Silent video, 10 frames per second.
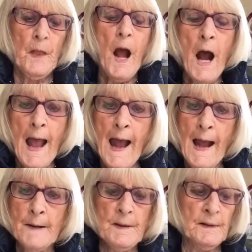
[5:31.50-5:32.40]
I
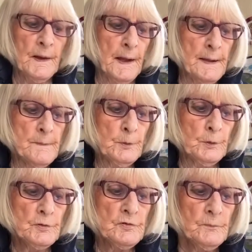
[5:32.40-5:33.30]
am
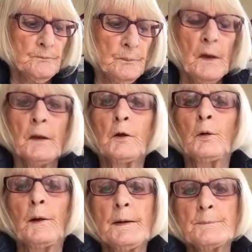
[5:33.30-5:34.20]
enabled,
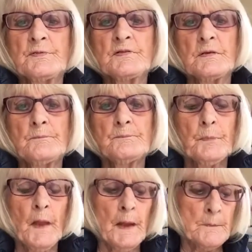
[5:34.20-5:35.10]
equipped,
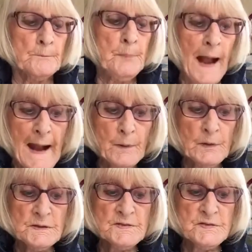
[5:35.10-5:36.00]

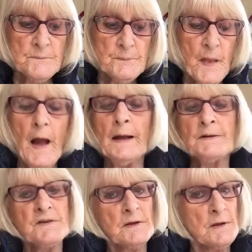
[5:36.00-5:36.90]
empowered,
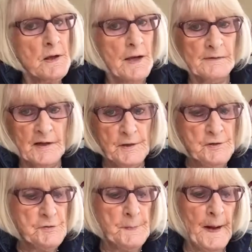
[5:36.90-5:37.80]
and
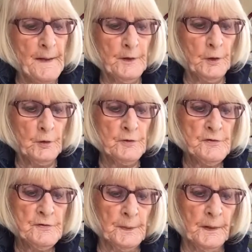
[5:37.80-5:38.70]
encouraged by the Holy
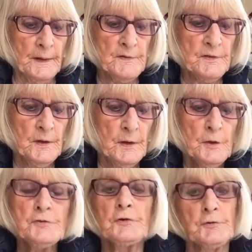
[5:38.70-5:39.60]
Spirit
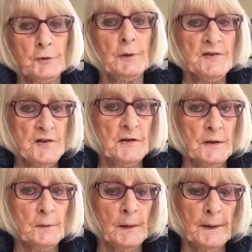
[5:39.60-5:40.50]
to do it
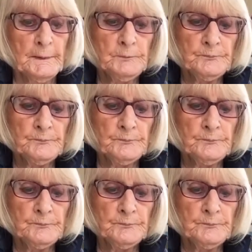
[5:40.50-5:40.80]
anyway.